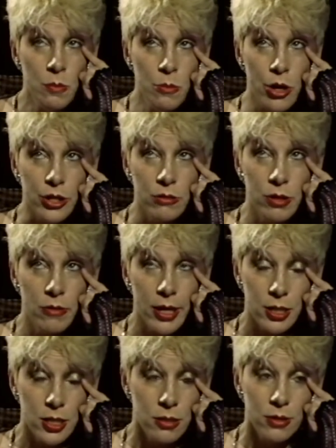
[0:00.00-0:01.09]
Mercury
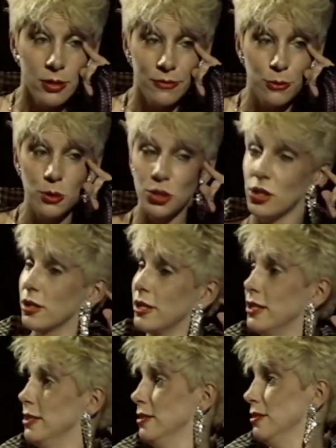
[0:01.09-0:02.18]
Records, who
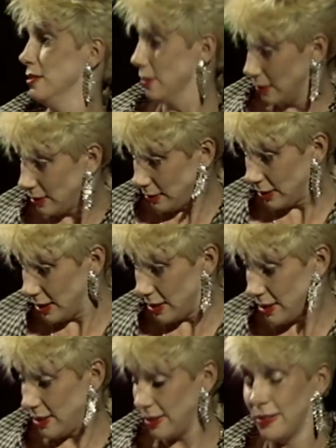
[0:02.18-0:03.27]
unfortunately uh-huh.
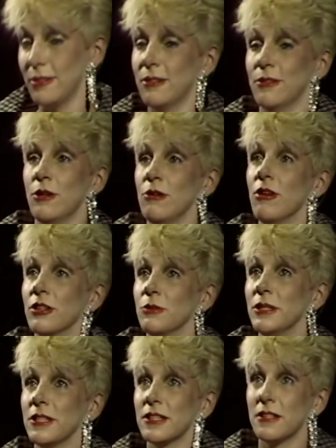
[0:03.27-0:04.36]
is no longer
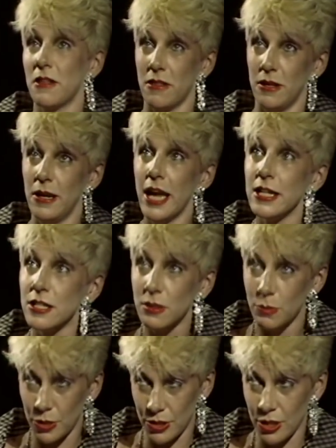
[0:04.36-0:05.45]
with us, the late
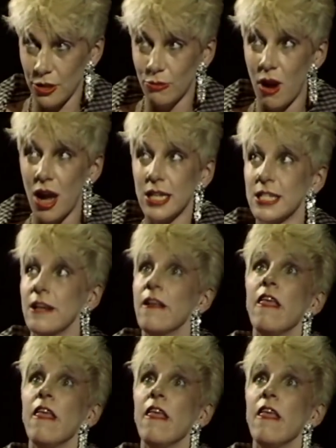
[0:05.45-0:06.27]
Mister Lou Reisner.